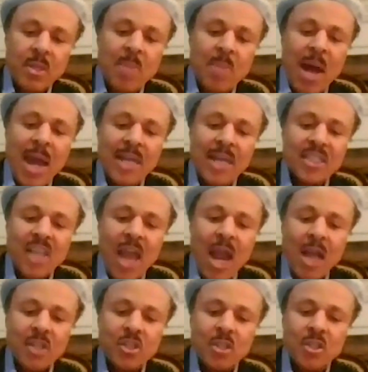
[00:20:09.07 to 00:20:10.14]
By his
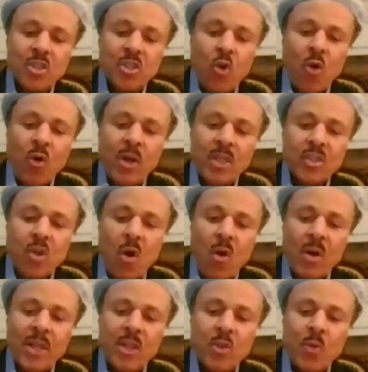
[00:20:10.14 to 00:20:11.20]
actions, Corey is
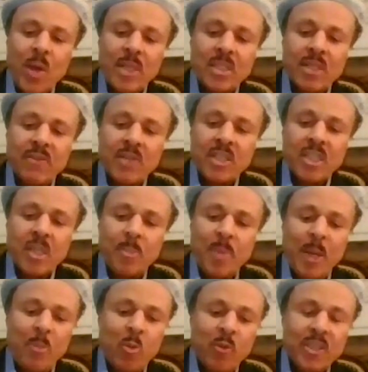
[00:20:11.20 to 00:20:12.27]
calling the rest of us, the
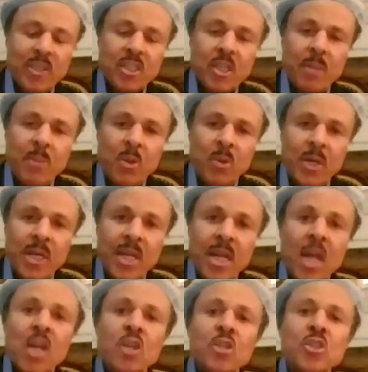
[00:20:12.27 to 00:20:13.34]
people of this community,
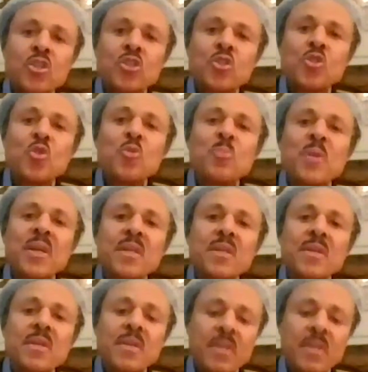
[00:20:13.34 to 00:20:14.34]
stupid.